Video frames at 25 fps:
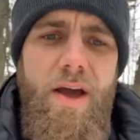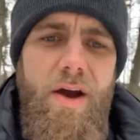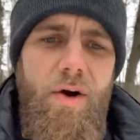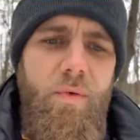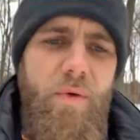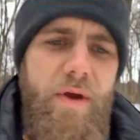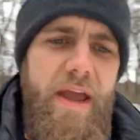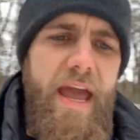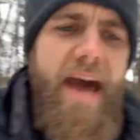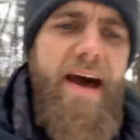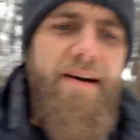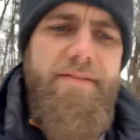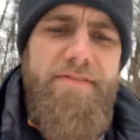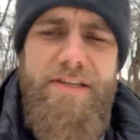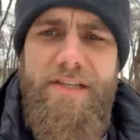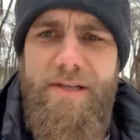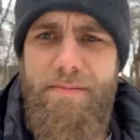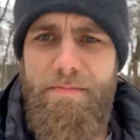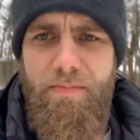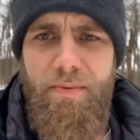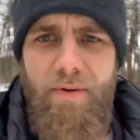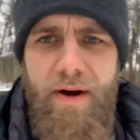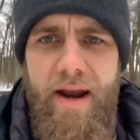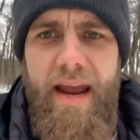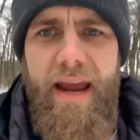We have
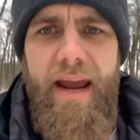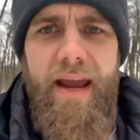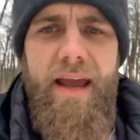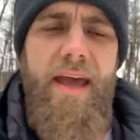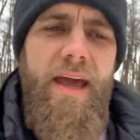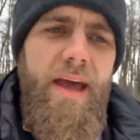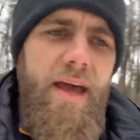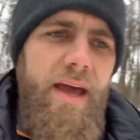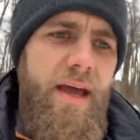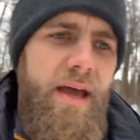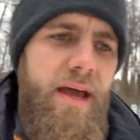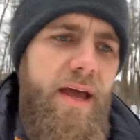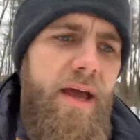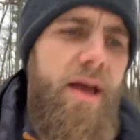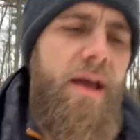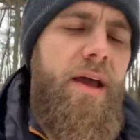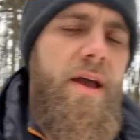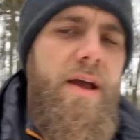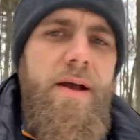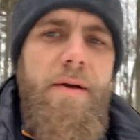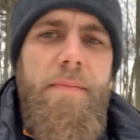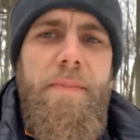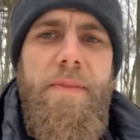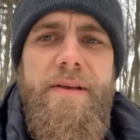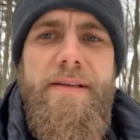spring,
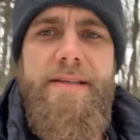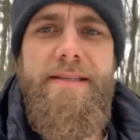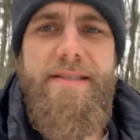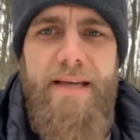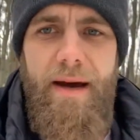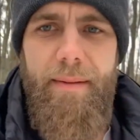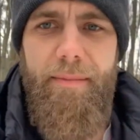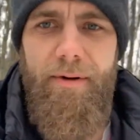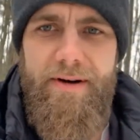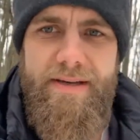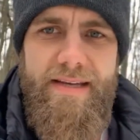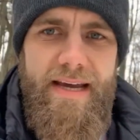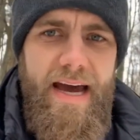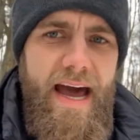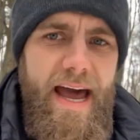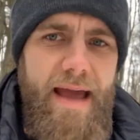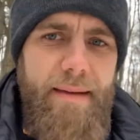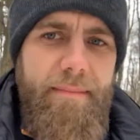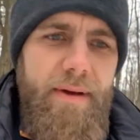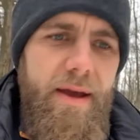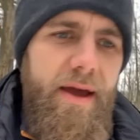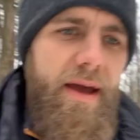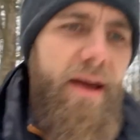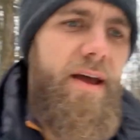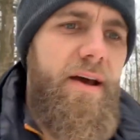
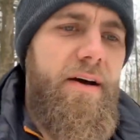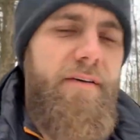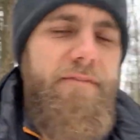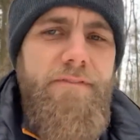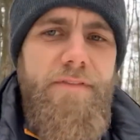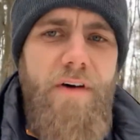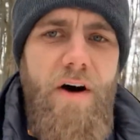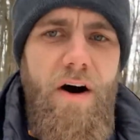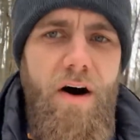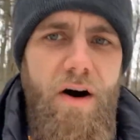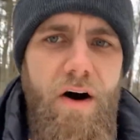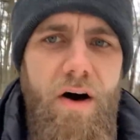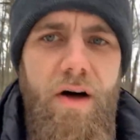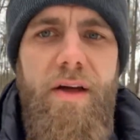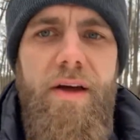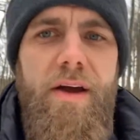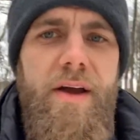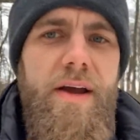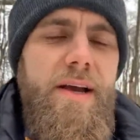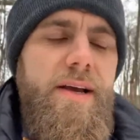summertime, fall.